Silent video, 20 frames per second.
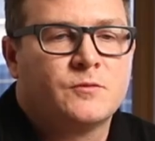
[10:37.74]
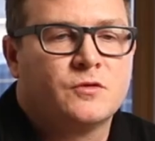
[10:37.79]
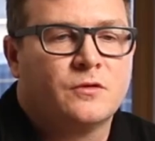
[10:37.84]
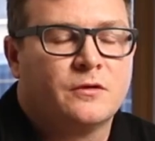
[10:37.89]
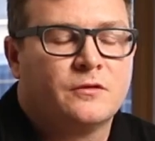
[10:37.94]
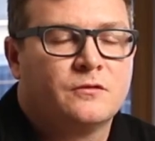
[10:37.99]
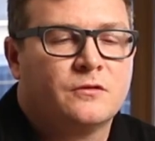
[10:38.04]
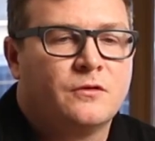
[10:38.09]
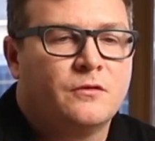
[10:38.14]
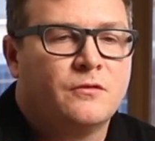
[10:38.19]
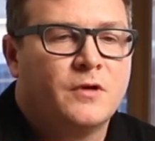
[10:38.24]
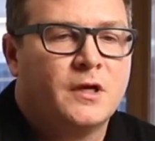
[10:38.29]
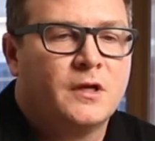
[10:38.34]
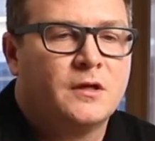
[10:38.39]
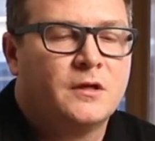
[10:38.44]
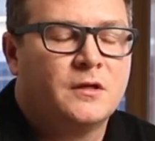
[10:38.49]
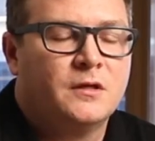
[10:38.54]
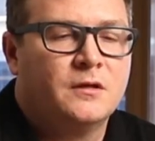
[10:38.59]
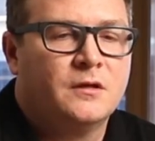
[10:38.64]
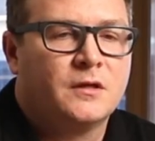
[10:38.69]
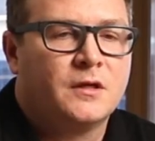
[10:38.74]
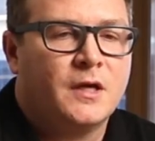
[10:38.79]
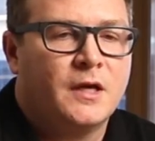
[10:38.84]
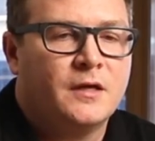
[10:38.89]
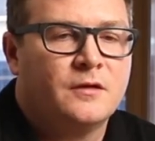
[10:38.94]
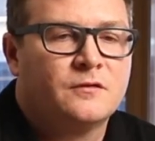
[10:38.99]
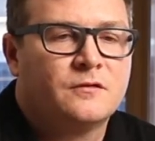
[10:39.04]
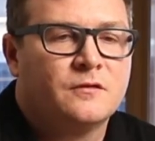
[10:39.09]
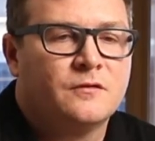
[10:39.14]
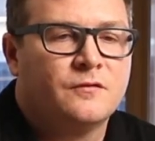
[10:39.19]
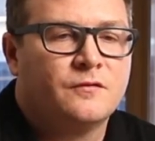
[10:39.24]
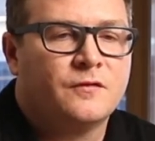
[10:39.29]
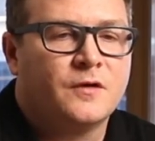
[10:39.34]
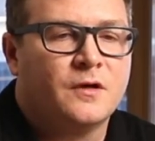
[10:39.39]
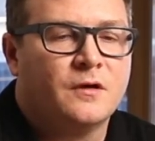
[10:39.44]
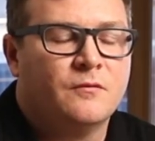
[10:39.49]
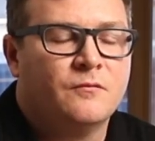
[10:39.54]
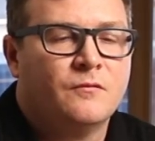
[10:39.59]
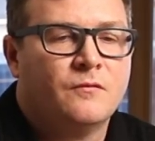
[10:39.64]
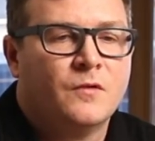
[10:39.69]
drawings are created. In the case of
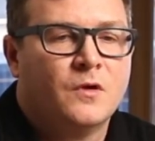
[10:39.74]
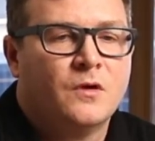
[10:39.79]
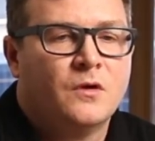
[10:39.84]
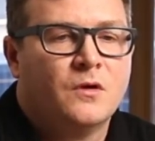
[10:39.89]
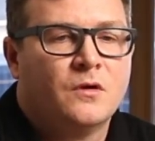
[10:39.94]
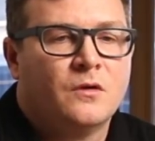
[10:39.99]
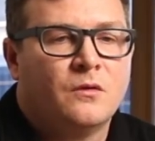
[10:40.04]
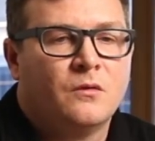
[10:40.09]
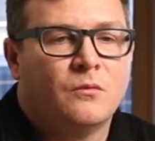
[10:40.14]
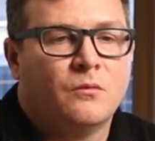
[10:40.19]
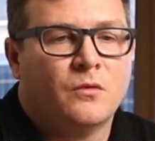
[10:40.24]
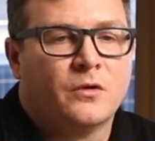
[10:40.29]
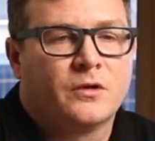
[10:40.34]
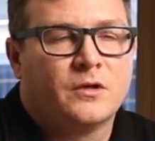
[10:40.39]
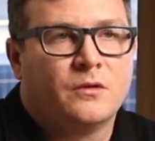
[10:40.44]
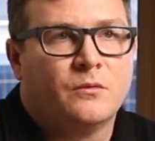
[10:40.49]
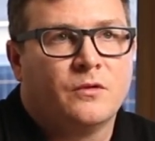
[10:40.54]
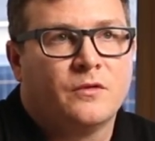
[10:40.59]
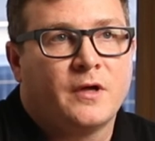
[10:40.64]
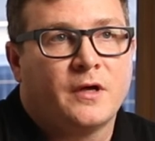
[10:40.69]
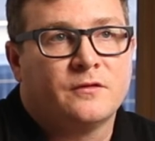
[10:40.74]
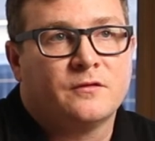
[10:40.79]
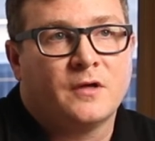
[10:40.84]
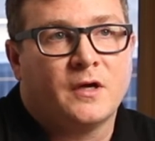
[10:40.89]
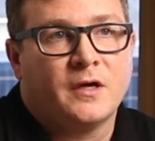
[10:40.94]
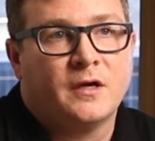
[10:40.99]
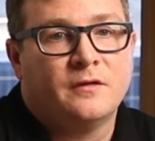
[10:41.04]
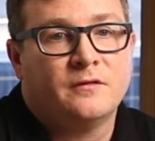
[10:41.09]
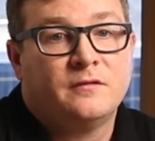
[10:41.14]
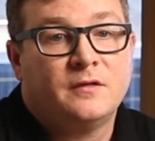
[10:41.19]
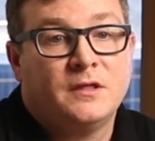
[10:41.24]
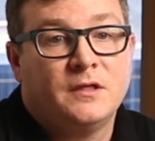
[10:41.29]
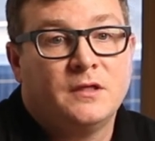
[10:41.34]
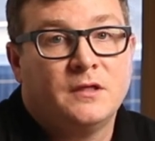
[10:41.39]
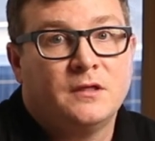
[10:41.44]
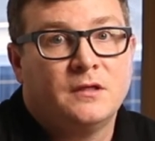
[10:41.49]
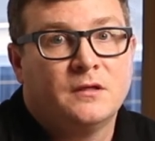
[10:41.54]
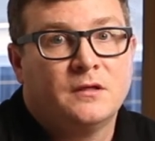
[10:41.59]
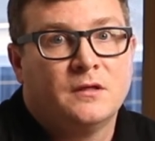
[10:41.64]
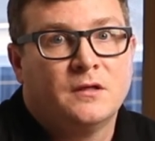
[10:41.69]
working with AZA-INT
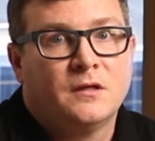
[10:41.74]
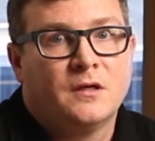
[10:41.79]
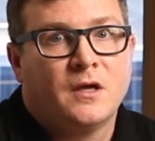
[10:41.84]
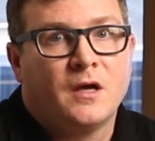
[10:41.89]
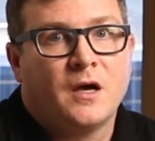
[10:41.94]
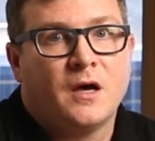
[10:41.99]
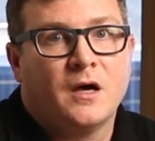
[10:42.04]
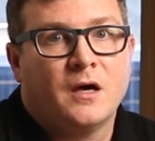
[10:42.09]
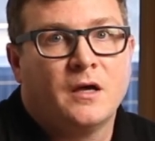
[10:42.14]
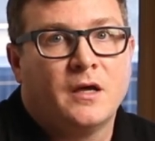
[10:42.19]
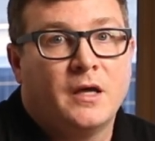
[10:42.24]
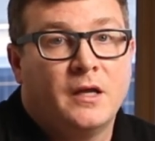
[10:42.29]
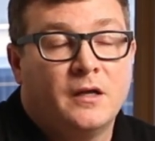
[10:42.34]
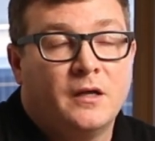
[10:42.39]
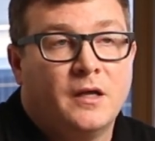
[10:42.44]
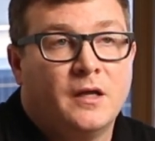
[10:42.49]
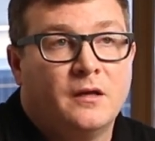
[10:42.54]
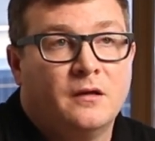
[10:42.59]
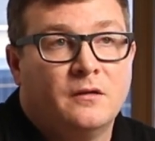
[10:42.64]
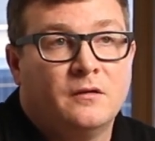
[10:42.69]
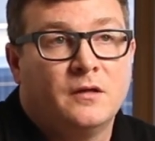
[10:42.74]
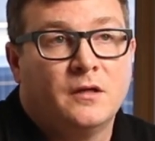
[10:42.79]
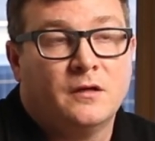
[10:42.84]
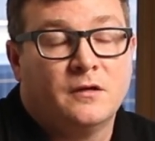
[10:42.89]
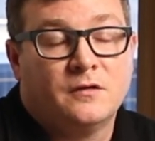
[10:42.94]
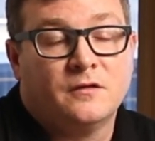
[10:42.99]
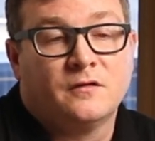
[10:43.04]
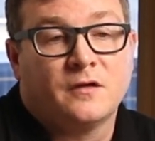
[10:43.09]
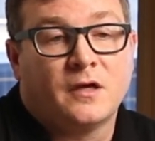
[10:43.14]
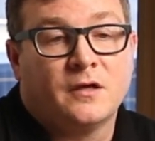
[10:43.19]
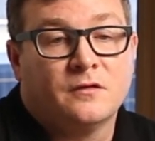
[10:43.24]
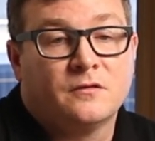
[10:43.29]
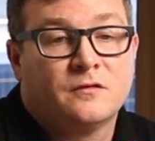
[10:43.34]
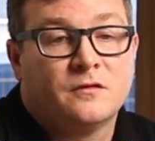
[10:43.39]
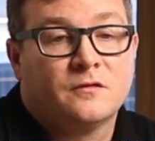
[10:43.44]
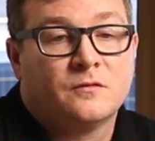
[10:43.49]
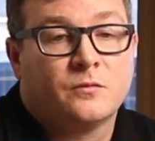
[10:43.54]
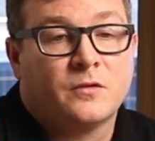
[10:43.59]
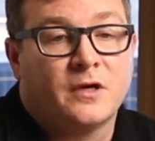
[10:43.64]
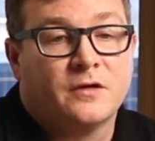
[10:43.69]
in a design
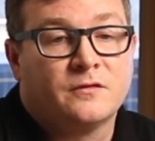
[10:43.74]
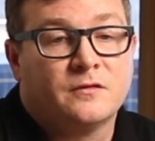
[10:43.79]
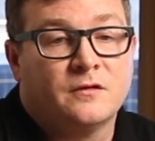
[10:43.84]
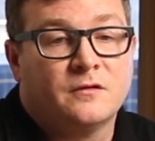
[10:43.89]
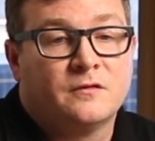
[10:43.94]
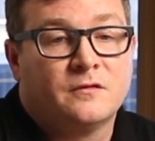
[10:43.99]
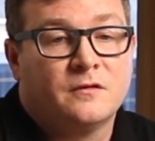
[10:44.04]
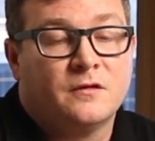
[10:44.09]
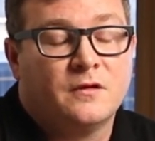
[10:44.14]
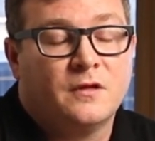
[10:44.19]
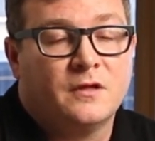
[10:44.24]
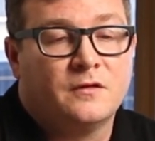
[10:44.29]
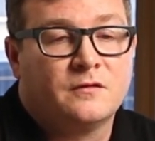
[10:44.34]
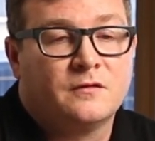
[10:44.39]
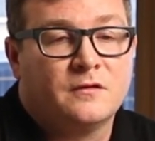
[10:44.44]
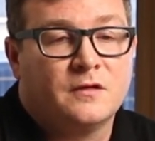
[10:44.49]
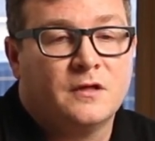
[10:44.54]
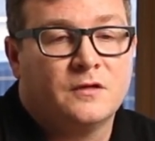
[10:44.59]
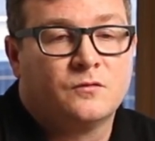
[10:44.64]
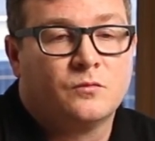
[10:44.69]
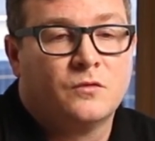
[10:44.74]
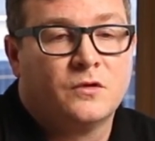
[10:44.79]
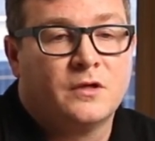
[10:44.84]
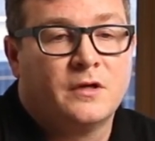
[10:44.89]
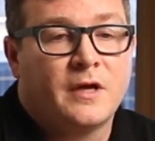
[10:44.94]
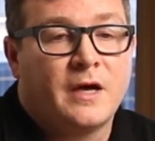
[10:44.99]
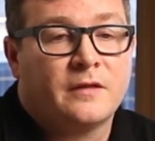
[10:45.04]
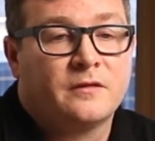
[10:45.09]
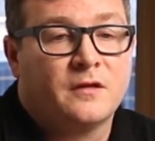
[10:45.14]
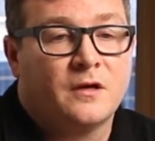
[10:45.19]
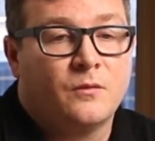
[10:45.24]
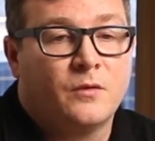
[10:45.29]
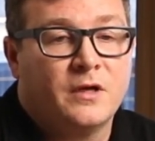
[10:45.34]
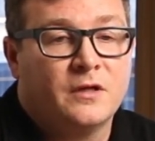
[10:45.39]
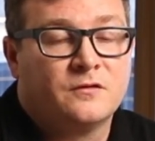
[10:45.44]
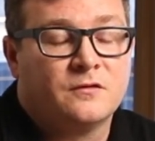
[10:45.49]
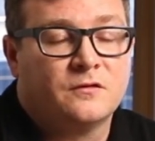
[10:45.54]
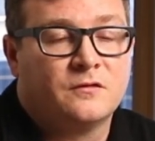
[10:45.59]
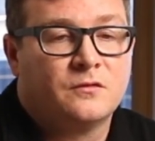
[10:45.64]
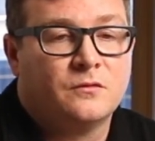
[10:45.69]
assist process, it's really not that way.
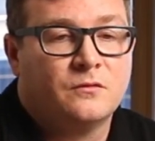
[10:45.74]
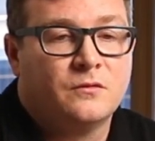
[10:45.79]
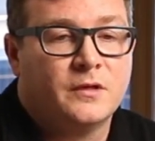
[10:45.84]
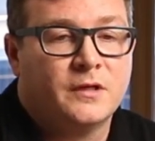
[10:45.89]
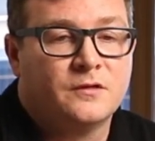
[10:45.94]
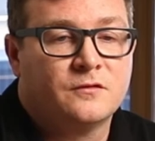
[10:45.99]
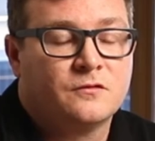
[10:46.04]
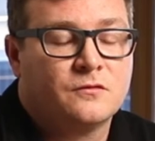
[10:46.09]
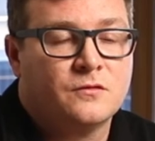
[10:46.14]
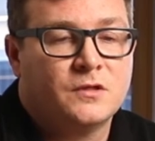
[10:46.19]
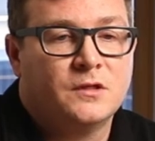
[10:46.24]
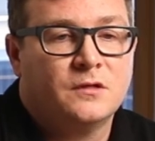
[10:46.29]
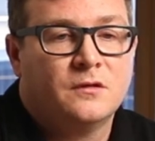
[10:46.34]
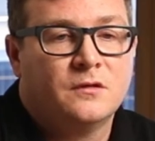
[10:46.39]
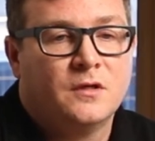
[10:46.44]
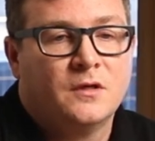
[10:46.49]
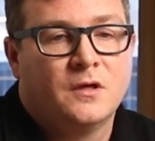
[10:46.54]
It's a two-way street